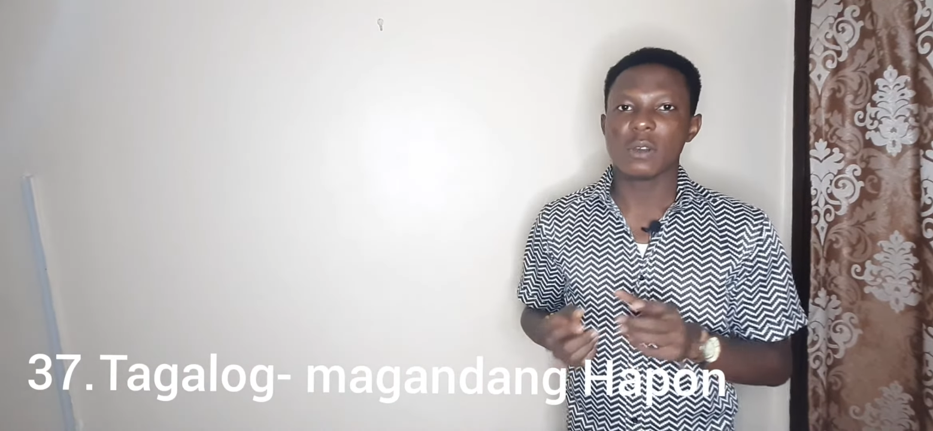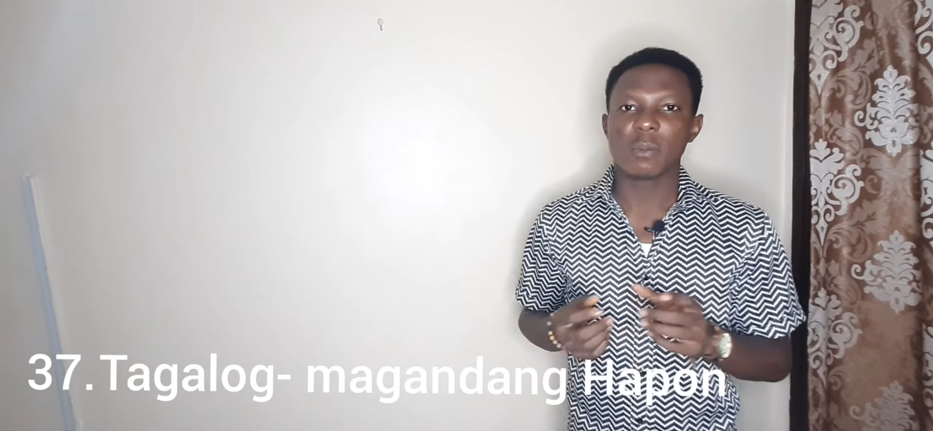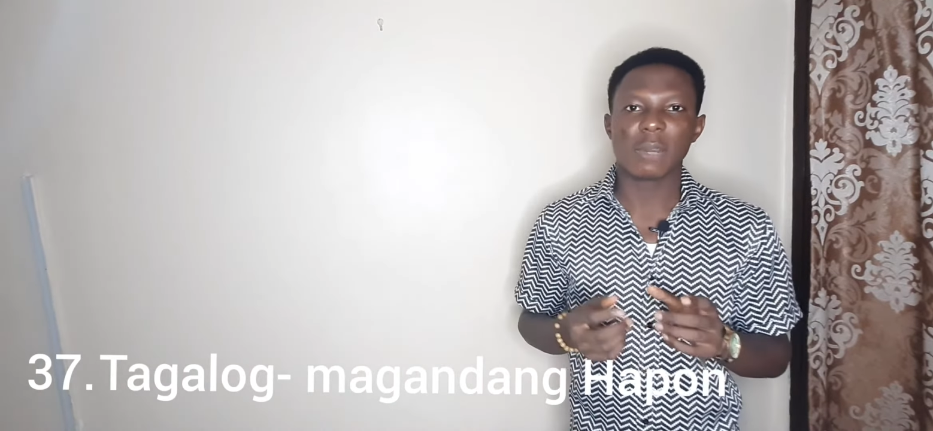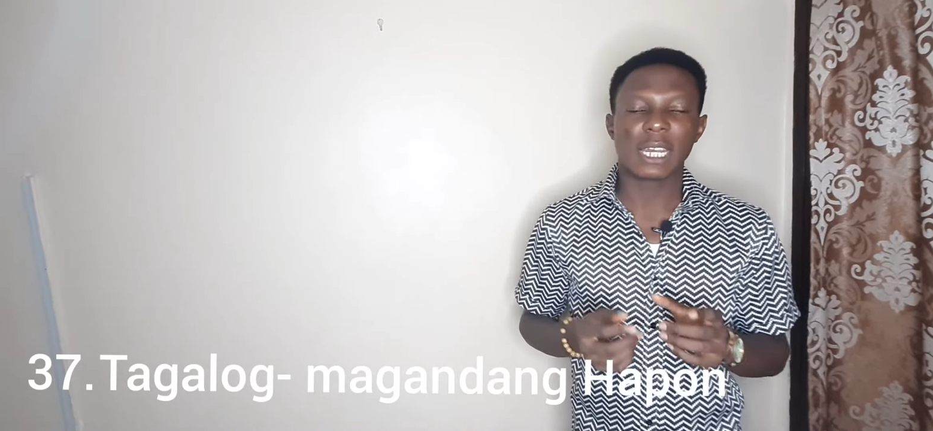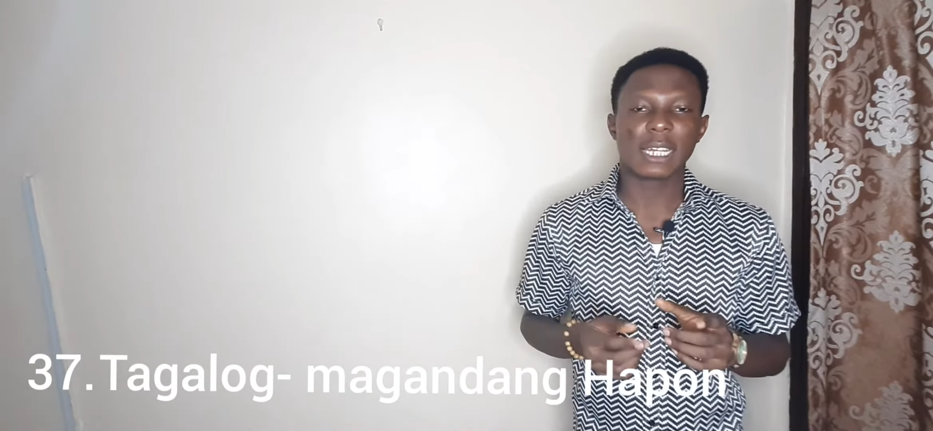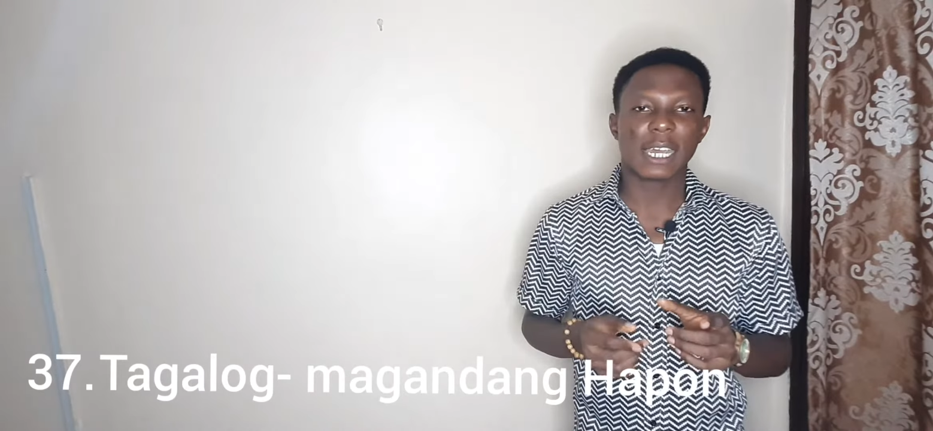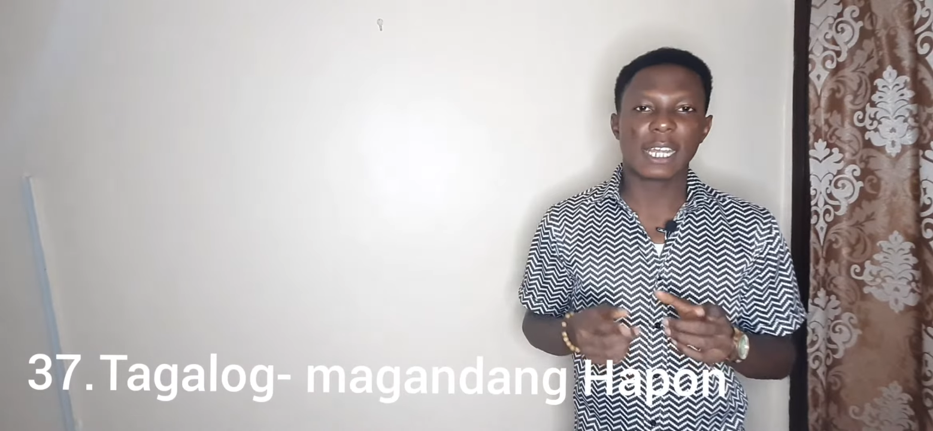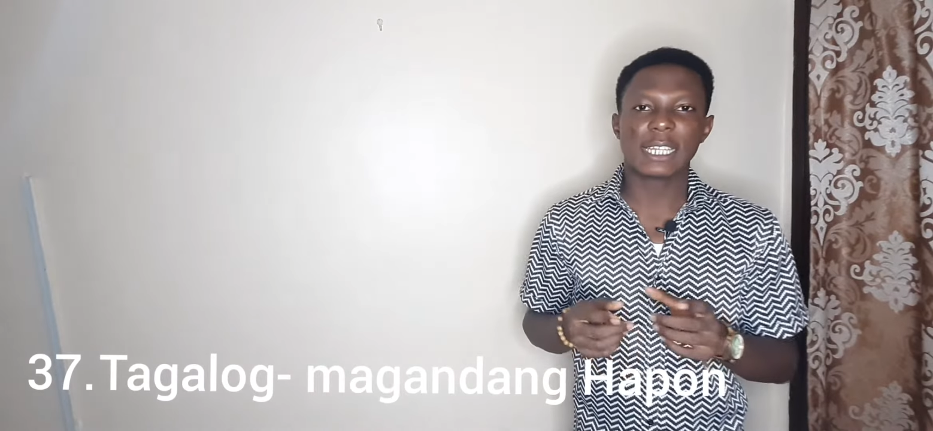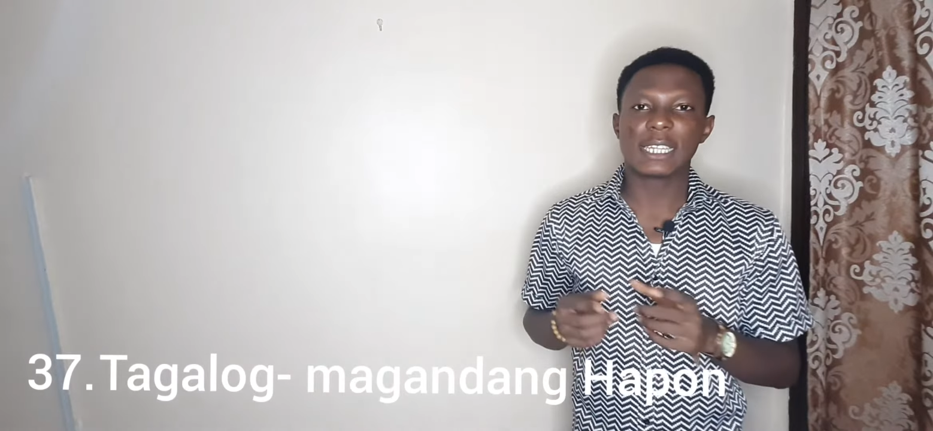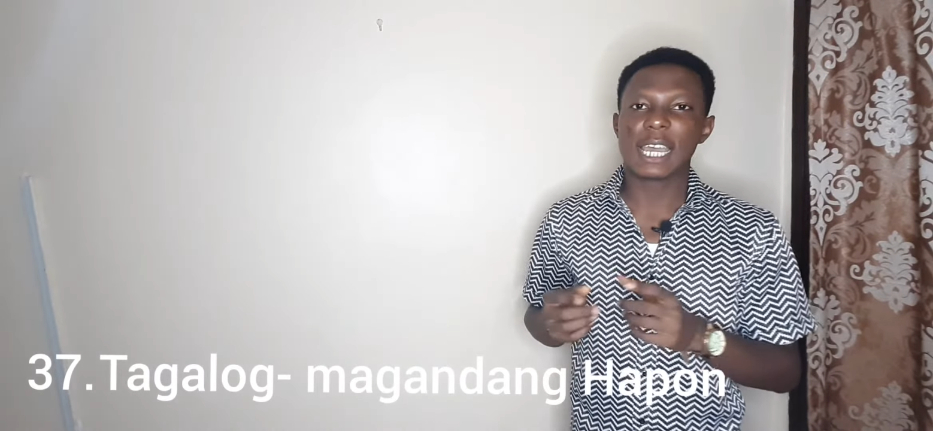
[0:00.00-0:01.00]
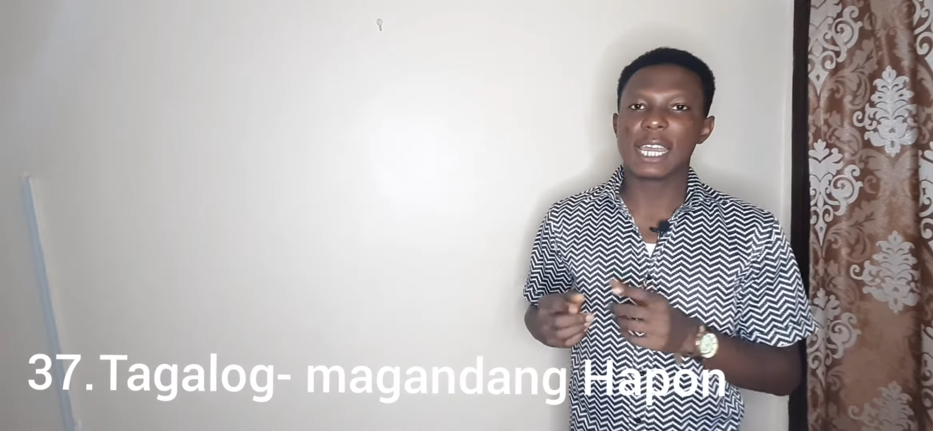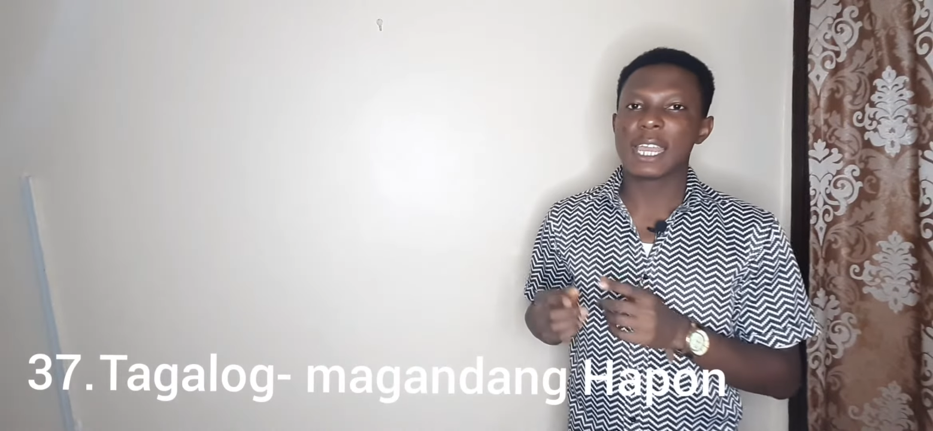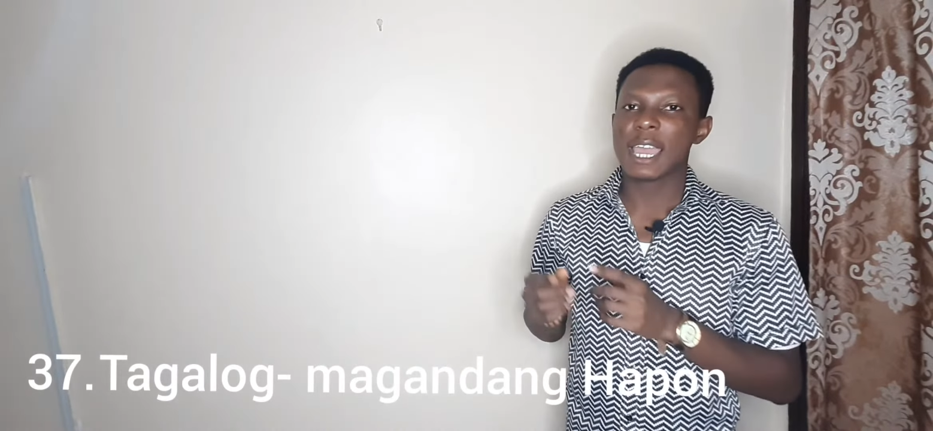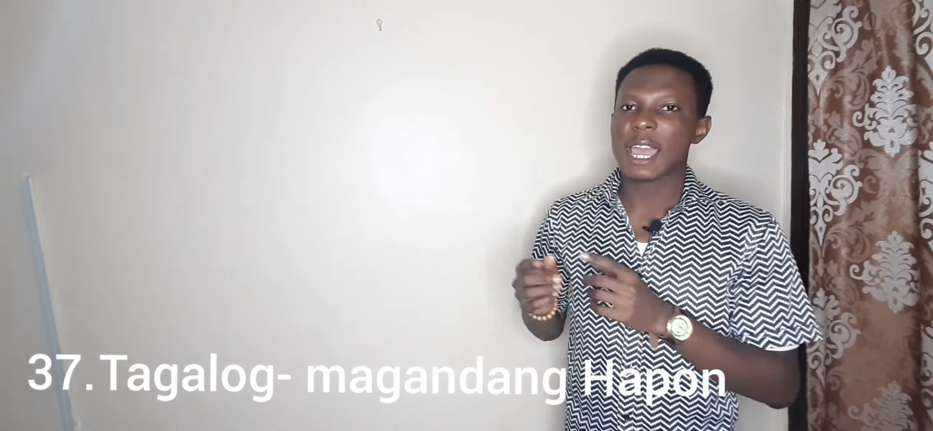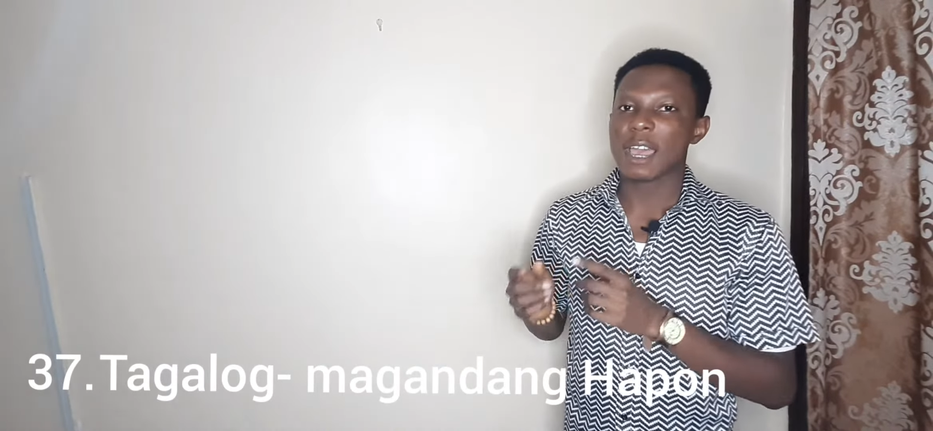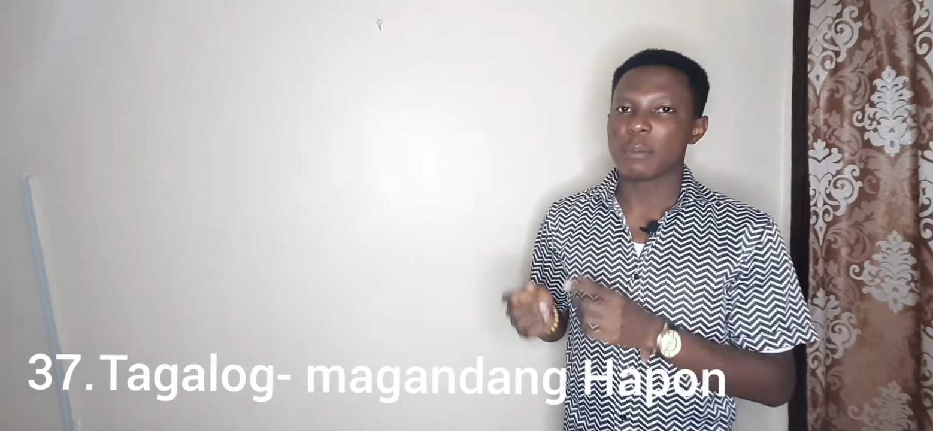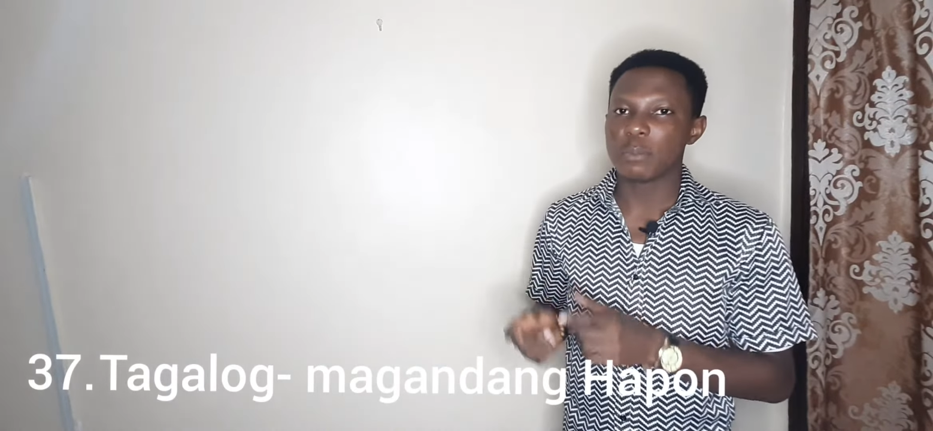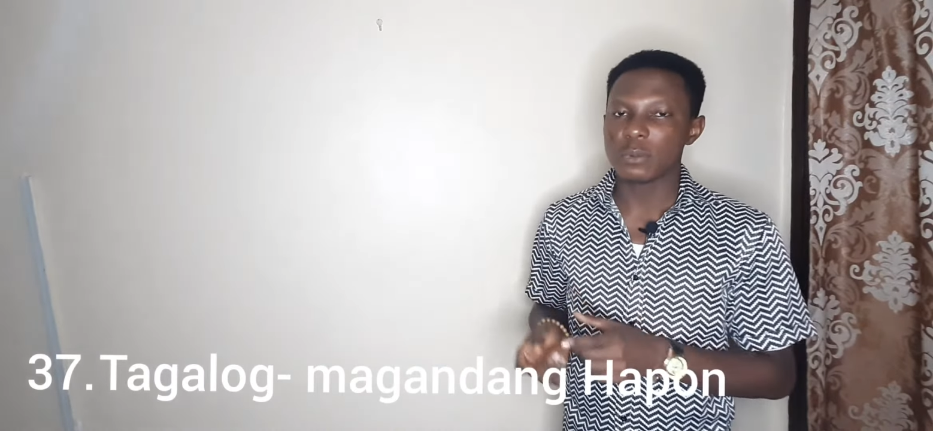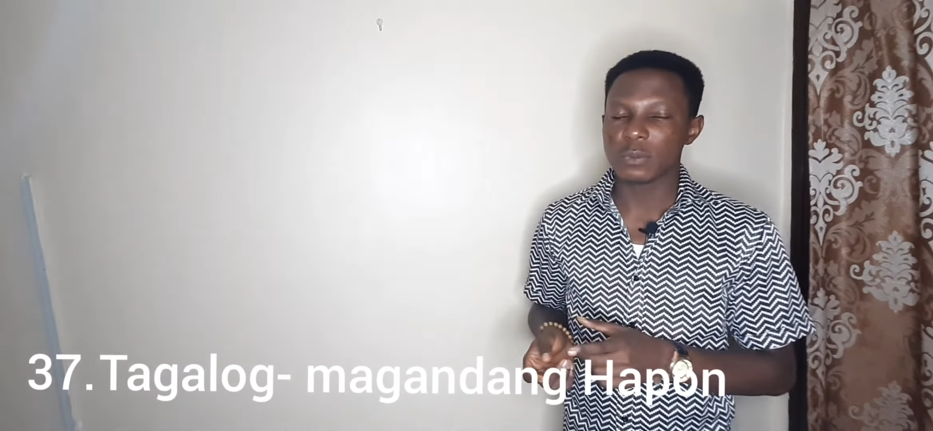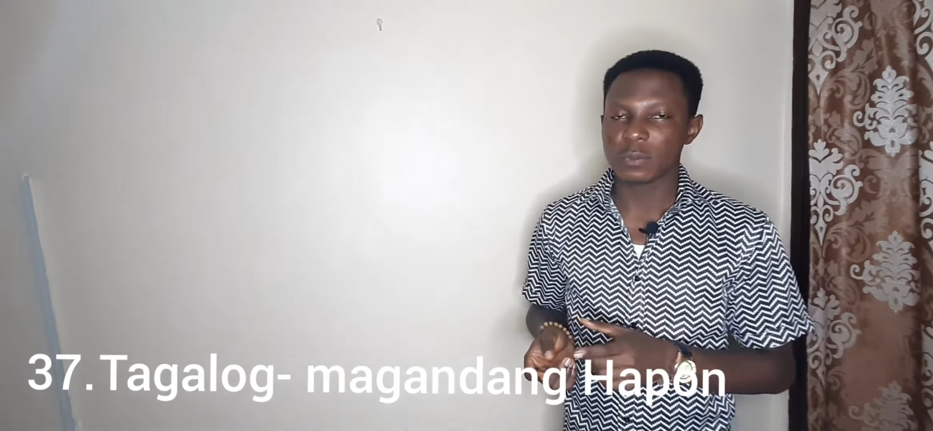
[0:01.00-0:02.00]
Magandang
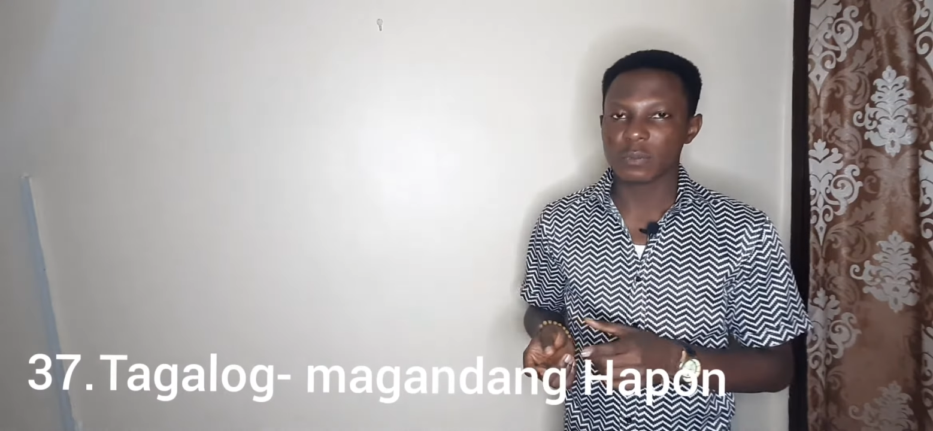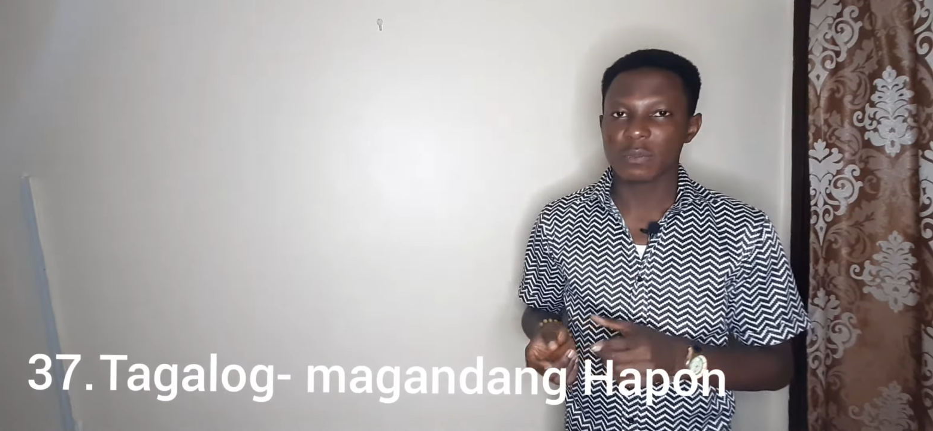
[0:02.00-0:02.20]
hapon.